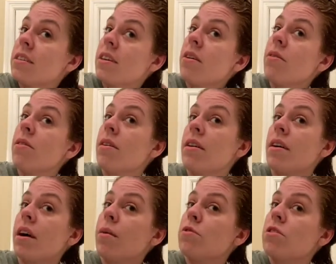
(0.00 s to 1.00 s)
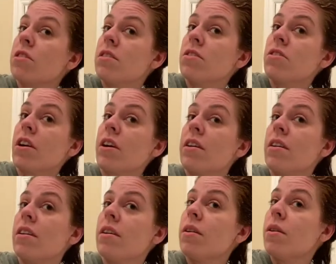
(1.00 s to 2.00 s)
So I'm just gonna start
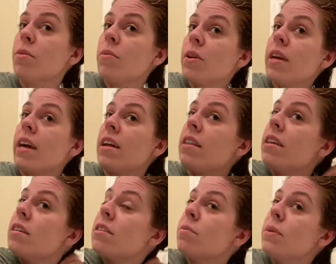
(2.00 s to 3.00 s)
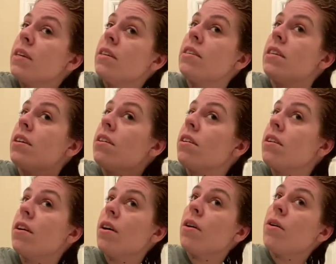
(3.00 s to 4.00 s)
putting it on this piece
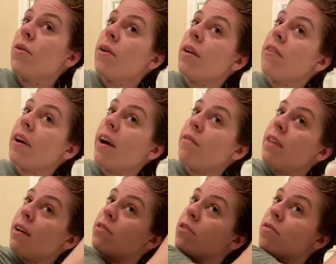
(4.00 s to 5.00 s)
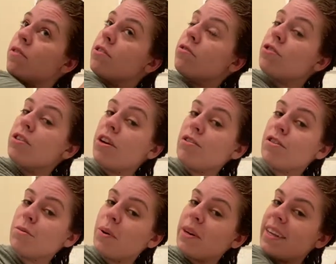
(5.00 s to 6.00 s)
here. Whatever I have left over, usually I'll
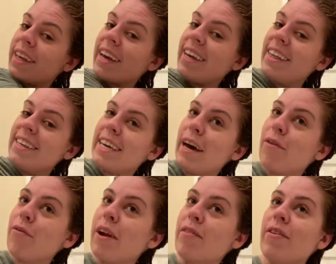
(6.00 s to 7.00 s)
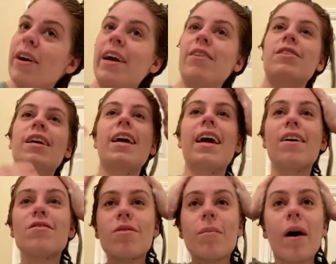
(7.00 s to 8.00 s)
just put it like in the tail of whatever hair is hanging
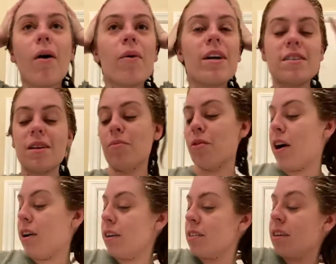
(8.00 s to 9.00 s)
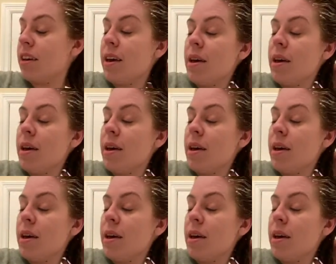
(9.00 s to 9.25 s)
out, so I'm not wasting product.